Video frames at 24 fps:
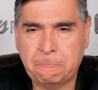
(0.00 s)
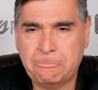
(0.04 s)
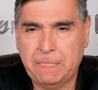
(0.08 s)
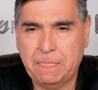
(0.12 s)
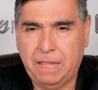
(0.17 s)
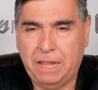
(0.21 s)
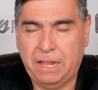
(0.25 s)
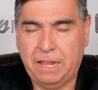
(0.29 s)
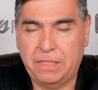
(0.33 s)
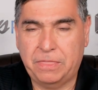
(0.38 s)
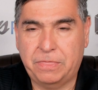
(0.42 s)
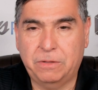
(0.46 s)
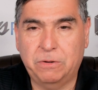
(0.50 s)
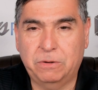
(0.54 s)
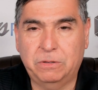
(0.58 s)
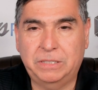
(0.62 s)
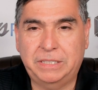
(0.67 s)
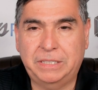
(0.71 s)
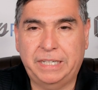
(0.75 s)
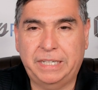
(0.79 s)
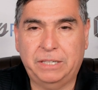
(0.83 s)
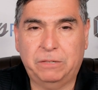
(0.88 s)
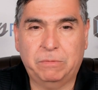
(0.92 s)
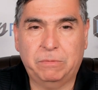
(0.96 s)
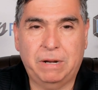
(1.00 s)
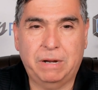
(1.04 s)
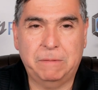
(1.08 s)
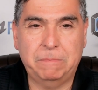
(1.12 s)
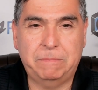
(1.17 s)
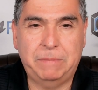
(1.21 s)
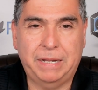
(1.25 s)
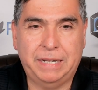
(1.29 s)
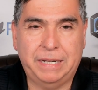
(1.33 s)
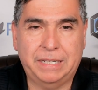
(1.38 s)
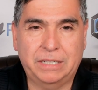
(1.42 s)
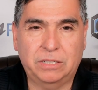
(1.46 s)
A 13th
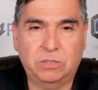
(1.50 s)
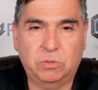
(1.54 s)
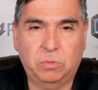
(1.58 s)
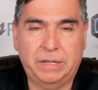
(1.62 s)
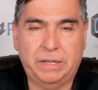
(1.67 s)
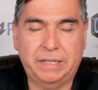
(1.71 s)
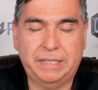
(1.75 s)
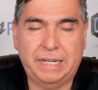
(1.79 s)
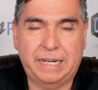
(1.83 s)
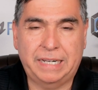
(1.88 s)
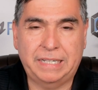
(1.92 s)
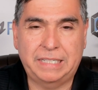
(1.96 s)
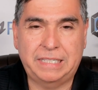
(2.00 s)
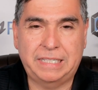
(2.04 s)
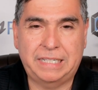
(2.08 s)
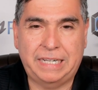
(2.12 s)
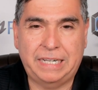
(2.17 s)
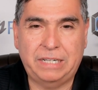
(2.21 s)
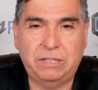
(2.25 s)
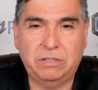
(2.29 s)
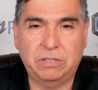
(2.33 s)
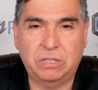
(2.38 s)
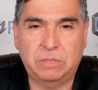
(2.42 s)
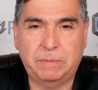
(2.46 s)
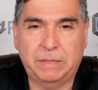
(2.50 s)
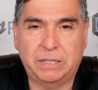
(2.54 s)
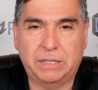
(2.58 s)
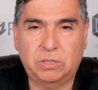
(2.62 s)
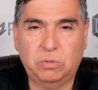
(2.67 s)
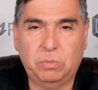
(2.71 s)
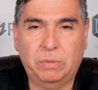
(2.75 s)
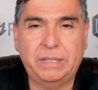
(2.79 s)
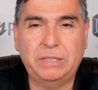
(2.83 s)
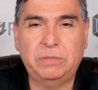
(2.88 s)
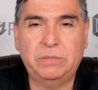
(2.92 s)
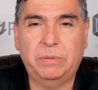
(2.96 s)
round pick in 2018 who spent
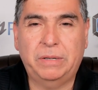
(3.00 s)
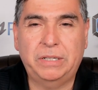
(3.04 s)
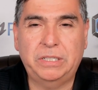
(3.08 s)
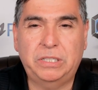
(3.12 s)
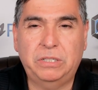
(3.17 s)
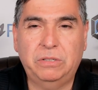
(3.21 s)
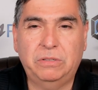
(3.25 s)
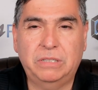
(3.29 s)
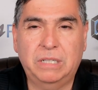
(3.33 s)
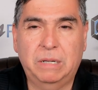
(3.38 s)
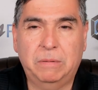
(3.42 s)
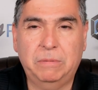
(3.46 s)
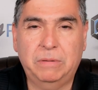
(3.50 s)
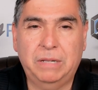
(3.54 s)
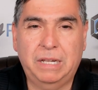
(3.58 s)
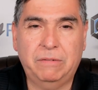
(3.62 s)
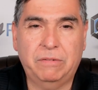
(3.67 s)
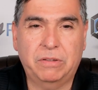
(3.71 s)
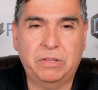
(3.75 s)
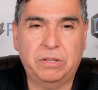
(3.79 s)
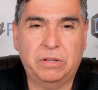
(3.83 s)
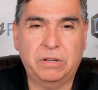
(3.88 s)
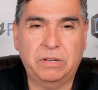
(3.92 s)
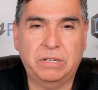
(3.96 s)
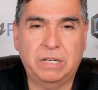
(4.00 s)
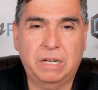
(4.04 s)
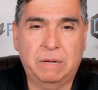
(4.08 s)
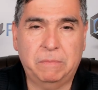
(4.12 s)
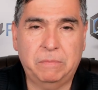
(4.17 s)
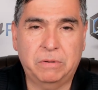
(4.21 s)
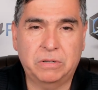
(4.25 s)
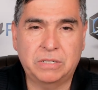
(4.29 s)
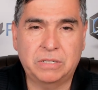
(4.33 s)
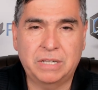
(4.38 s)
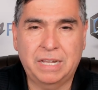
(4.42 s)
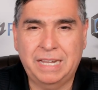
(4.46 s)
2022 in AA with good
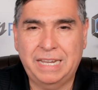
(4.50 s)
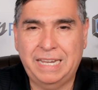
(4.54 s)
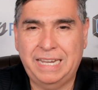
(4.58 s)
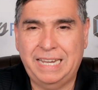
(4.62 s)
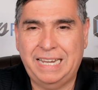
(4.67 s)
numbers.